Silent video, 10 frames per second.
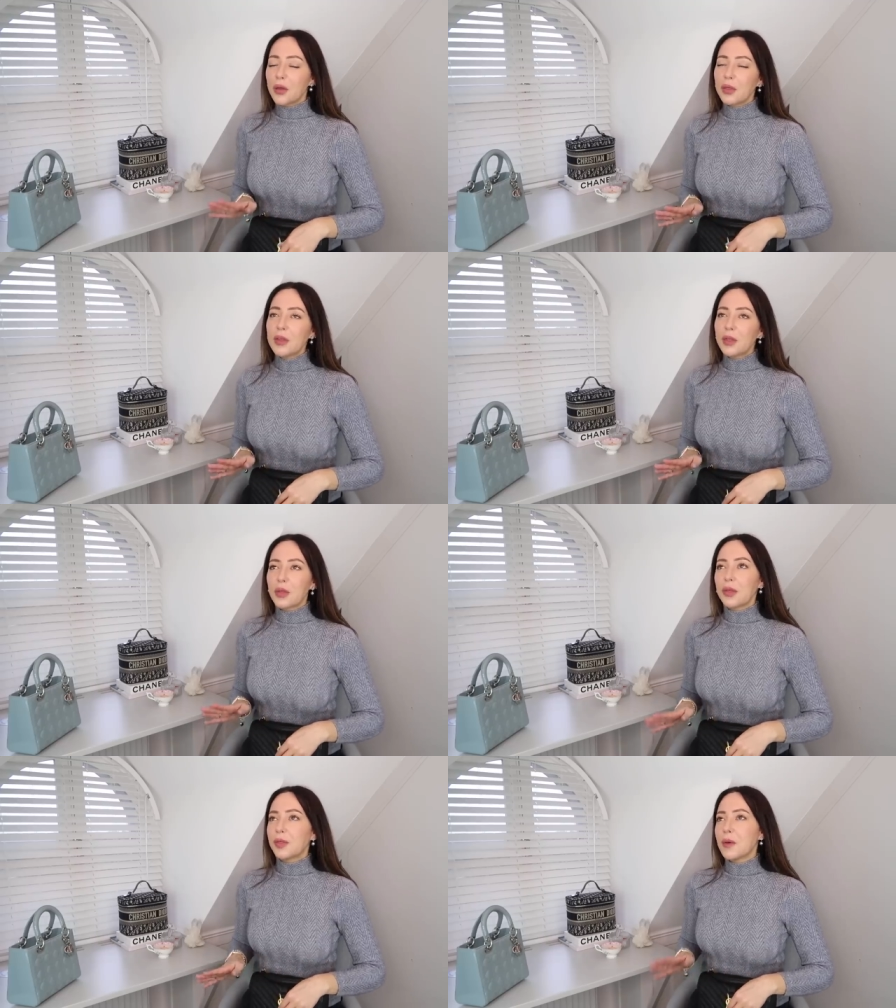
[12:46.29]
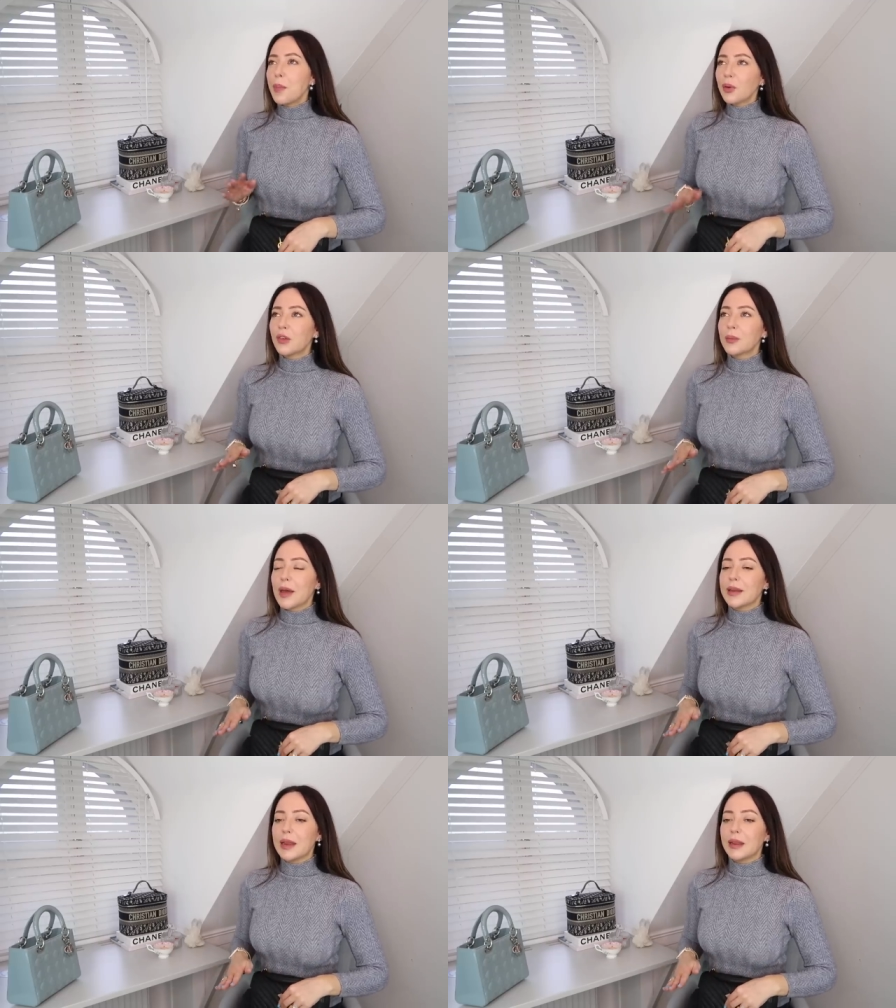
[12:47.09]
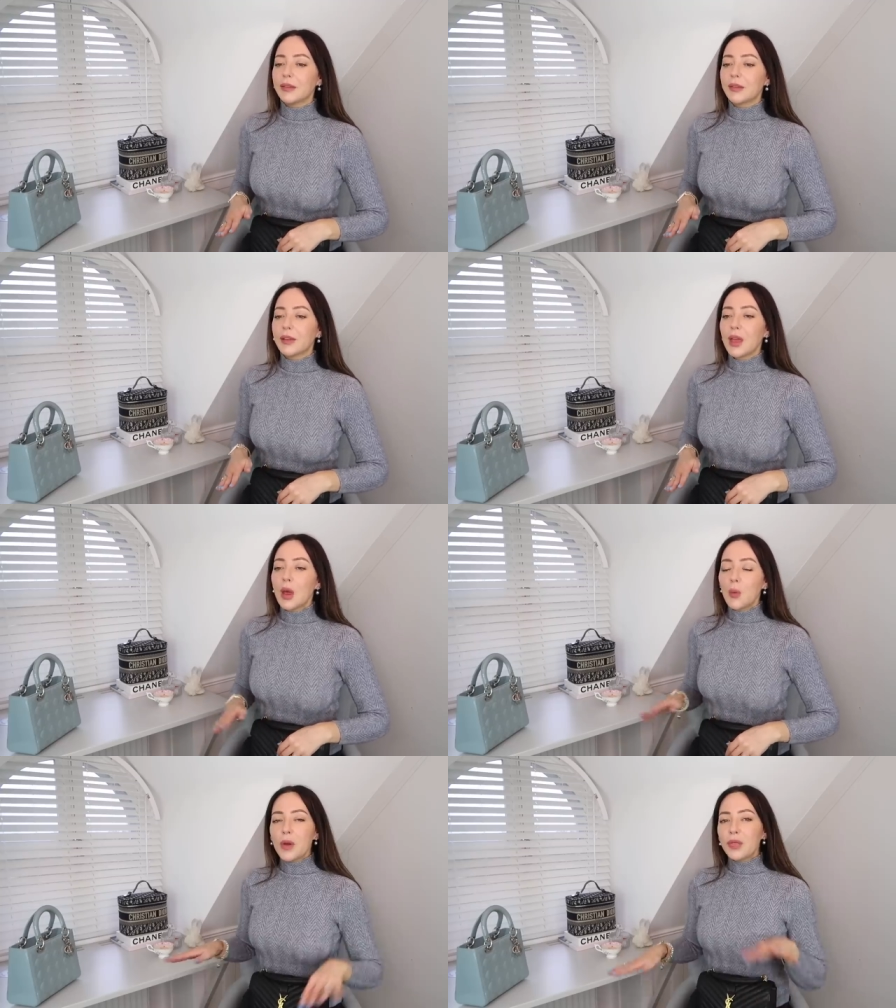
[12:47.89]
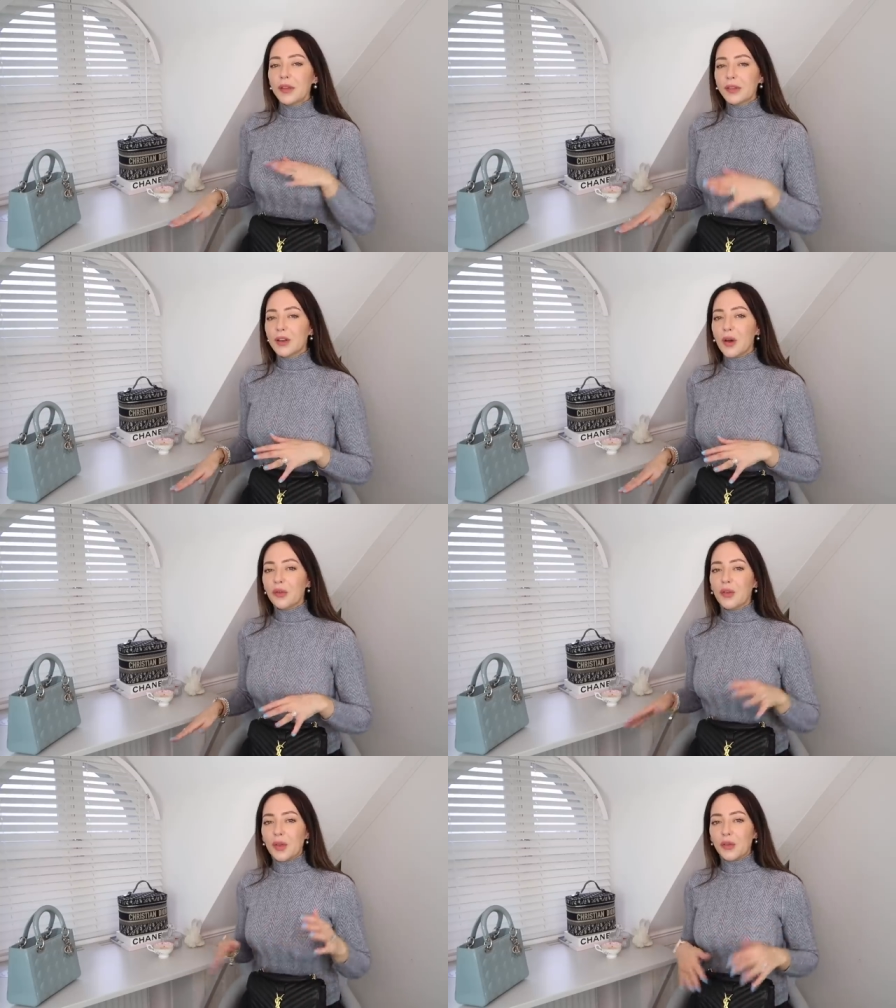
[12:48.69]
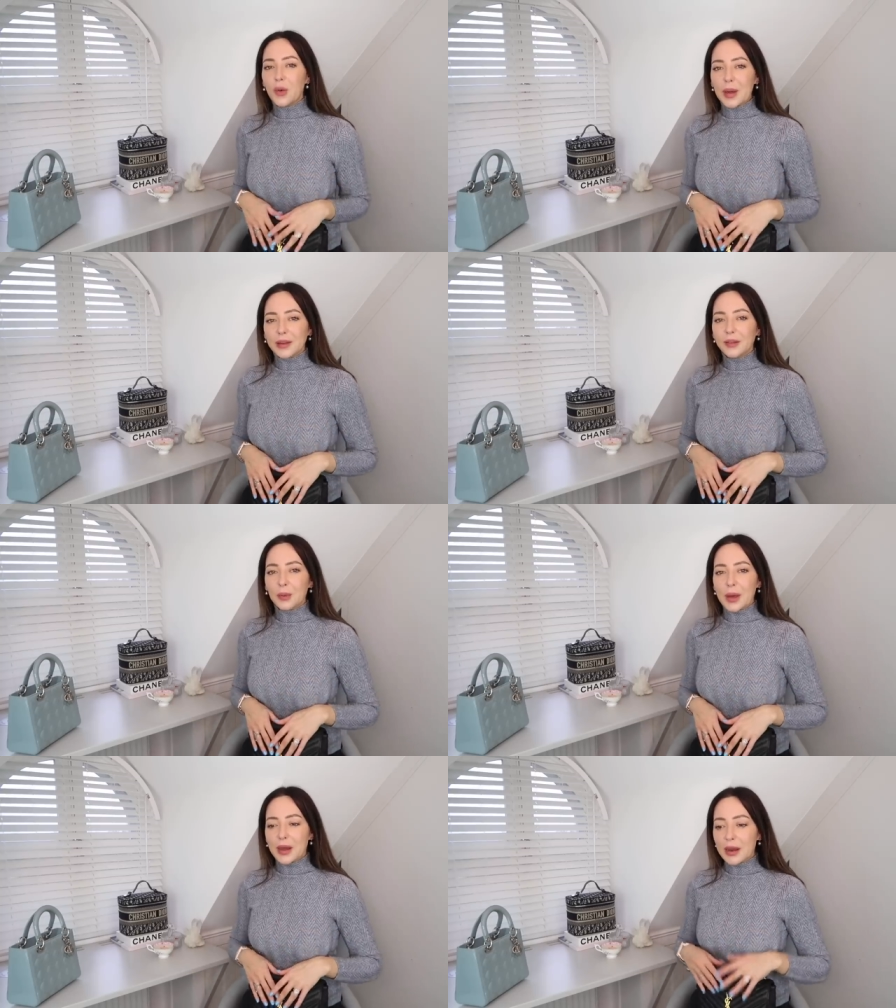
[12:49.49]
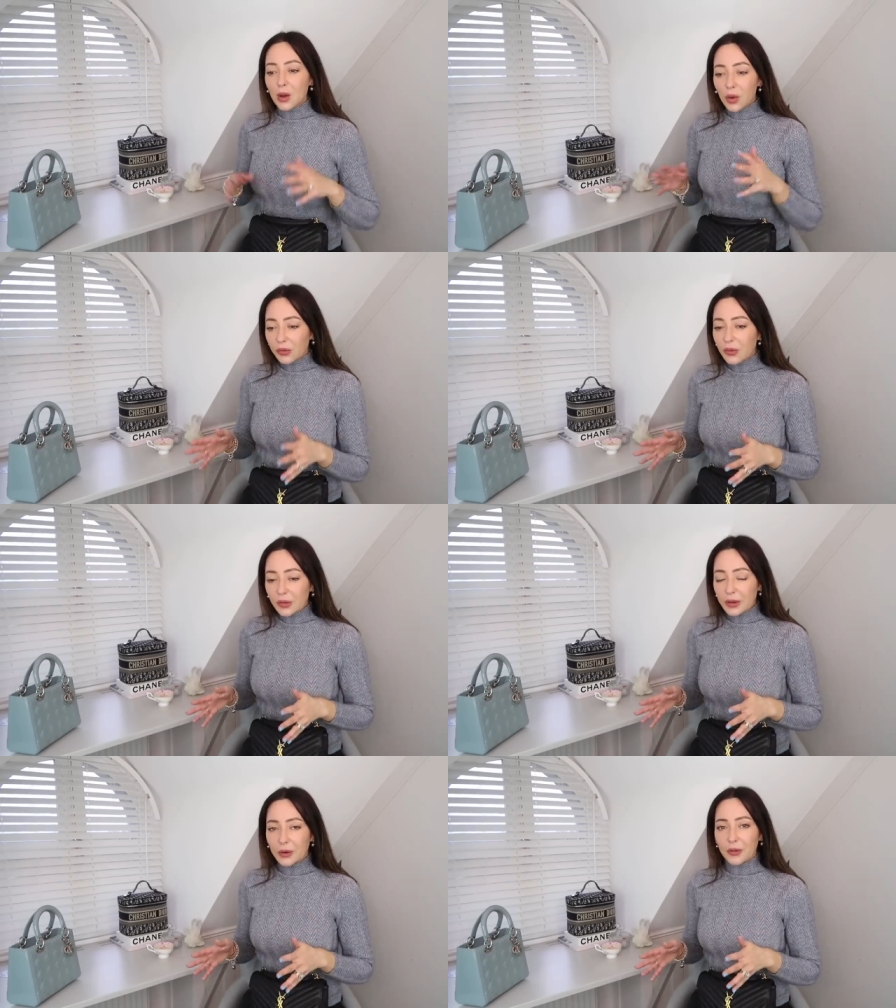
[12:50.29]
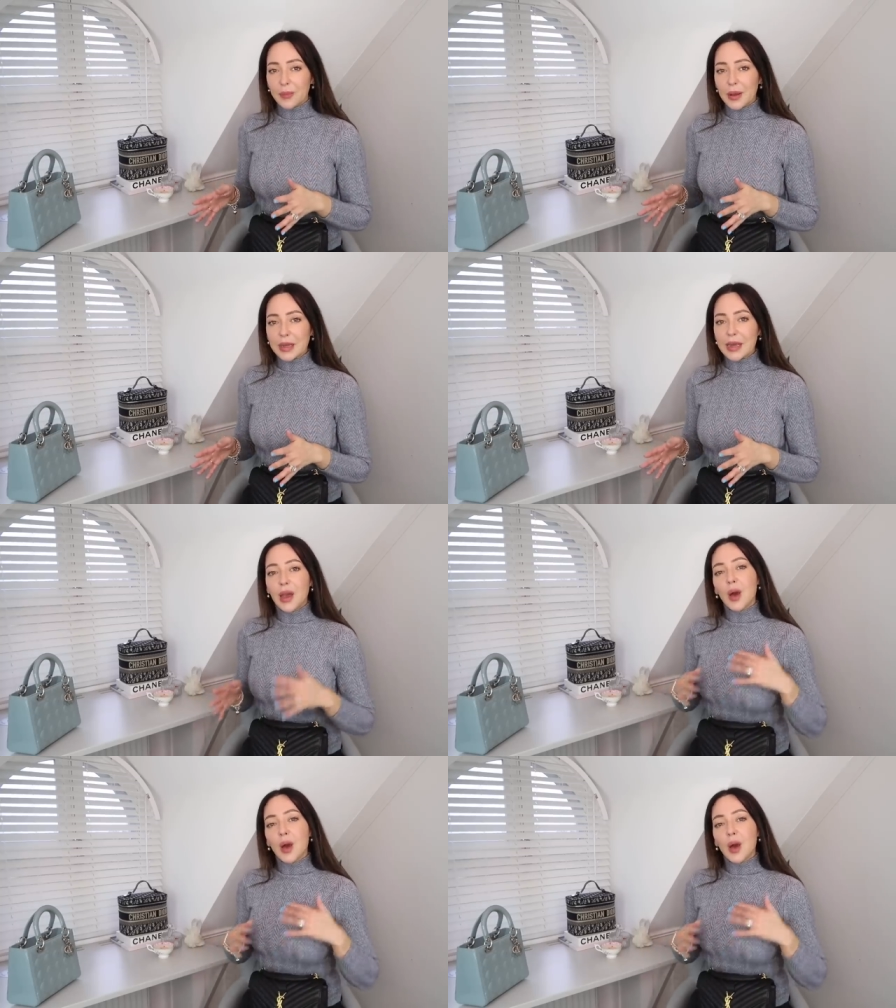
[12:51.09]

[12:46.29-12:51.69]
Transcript: I think the, th the bottom line is, with this stuff, if you're into it, it costs us a lot of money.